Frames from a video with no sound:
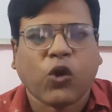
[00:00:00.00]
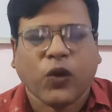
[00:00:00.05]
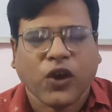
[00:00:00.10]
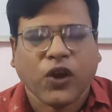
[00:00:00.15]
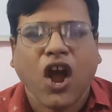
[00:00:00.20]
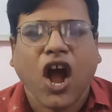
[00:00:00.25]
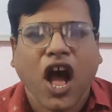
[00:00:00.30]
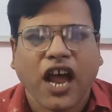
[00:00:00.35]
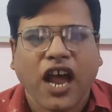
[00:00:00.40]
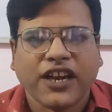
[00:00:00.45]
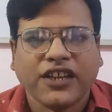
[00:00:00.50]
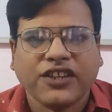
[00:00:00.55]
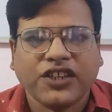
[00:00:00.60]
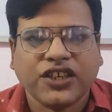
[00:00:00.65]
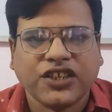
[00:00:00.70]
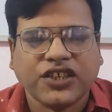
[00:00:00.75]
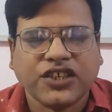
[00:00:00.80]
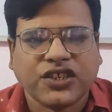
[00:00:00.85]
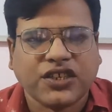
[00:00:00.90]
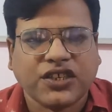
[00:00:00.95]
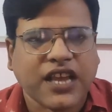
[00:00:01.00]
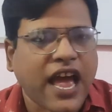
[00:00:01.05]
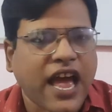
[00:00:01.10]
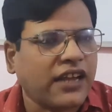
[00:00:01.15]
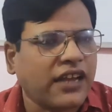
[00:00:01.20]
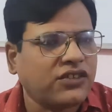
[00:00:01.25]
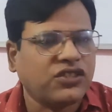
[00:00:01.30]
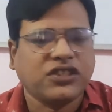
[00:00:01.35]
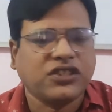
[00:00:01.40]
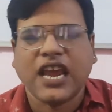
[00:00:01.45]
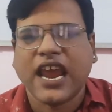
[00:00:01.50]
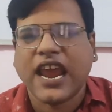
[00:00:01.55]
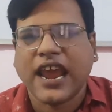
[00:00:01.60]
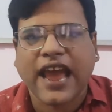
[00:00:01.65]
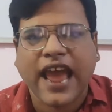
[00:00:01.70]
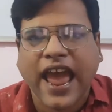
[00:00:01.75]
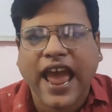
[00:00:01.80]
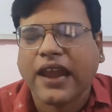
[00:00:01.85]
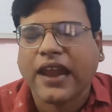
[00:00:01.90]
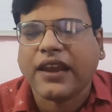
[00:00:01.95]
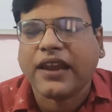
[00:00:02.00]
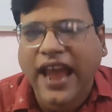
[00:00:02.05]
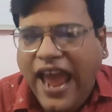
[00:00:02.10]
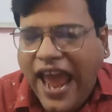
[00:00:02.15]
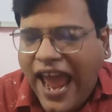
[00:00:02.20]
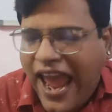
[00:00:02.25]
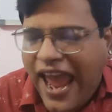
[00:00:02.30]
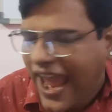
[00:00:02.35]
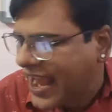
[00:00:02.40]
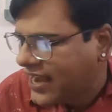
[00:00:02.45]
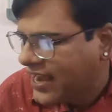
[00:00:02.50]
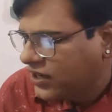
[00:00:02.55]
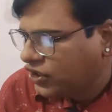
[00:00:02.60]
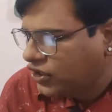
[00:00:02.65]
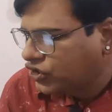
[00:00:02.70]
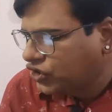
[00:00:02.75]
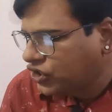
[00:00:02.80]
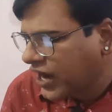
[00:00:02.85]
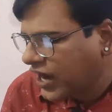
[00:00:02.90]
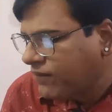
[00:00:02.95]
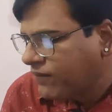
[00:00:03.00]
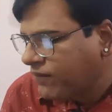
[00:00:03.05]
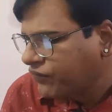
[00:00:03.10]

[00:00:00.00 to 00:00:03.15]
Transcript: qua non in this day and age.